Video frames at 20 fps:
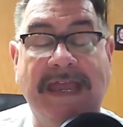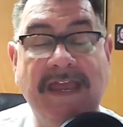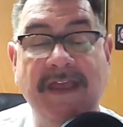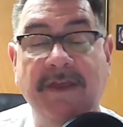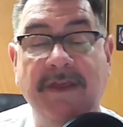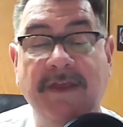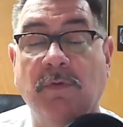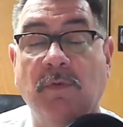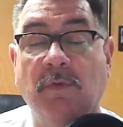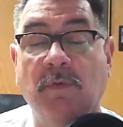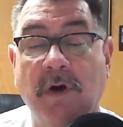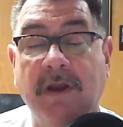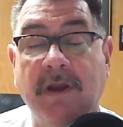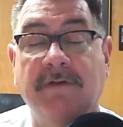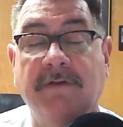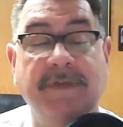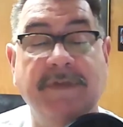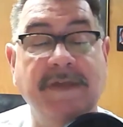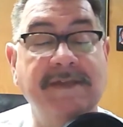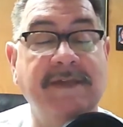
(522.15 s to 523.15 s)
Either one
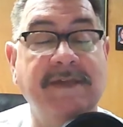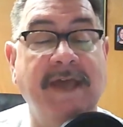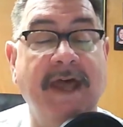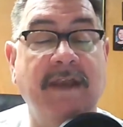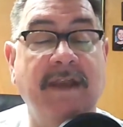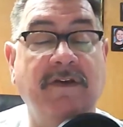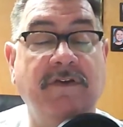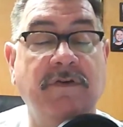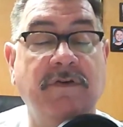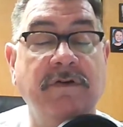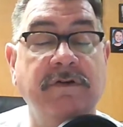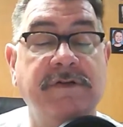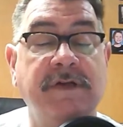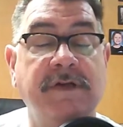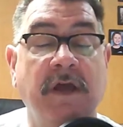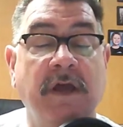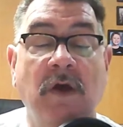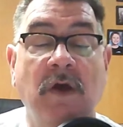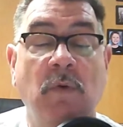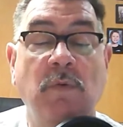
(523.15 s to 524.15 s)
of these
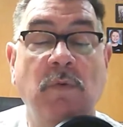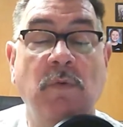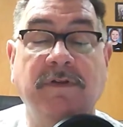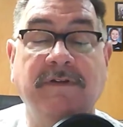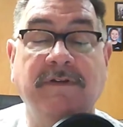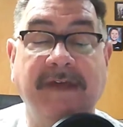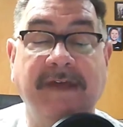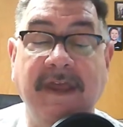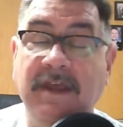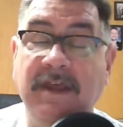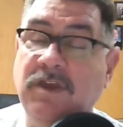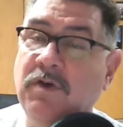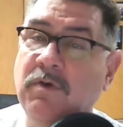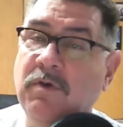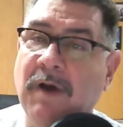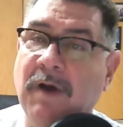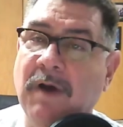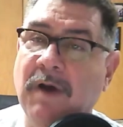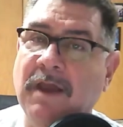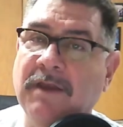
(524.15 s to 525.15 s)
attitudes will take
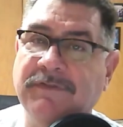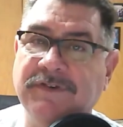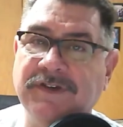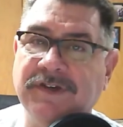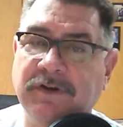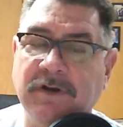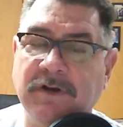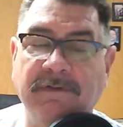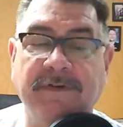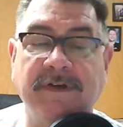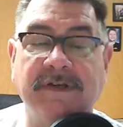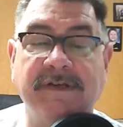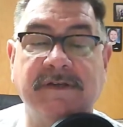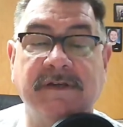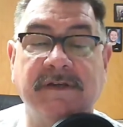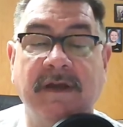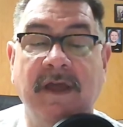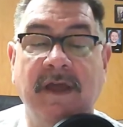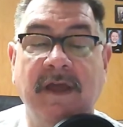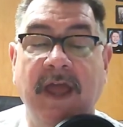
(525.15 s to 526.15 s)
you out of service